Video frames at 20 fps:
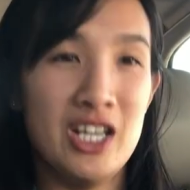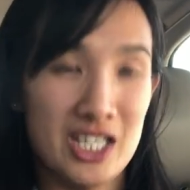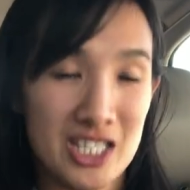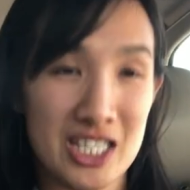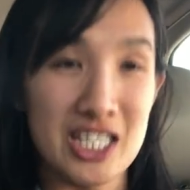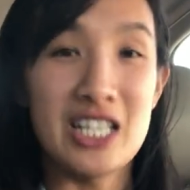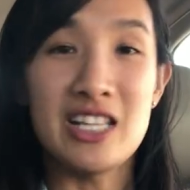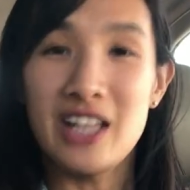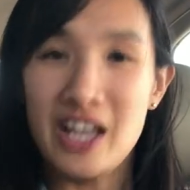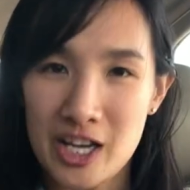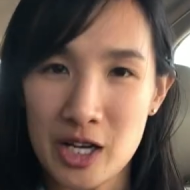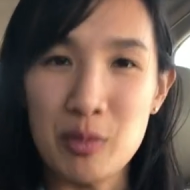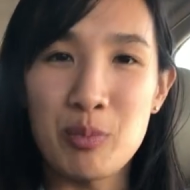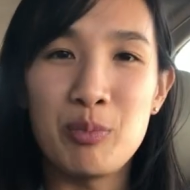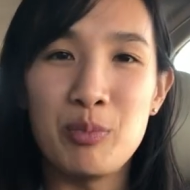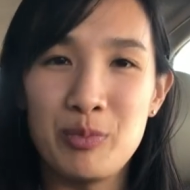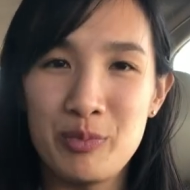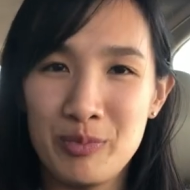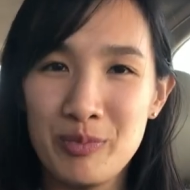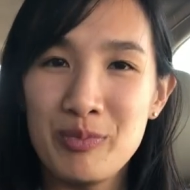she like
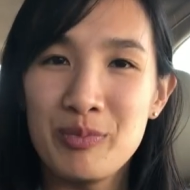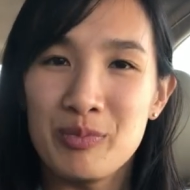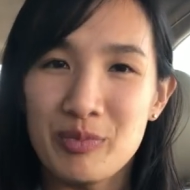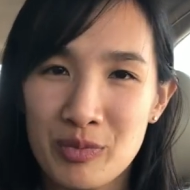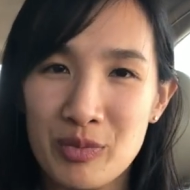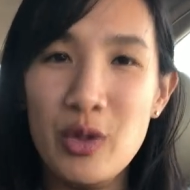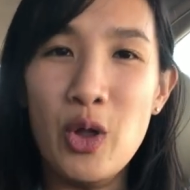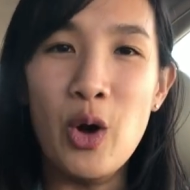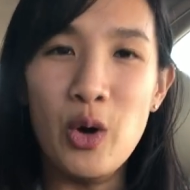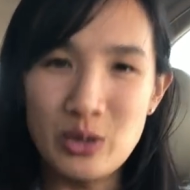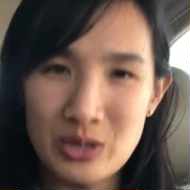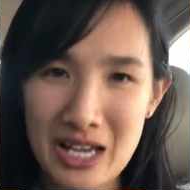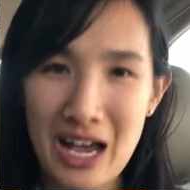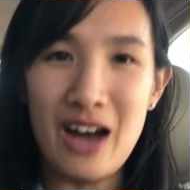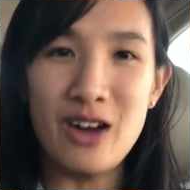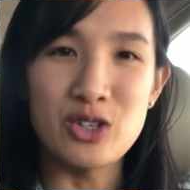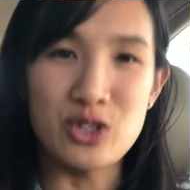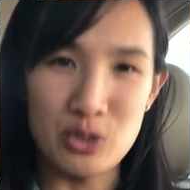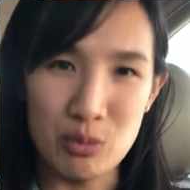knows how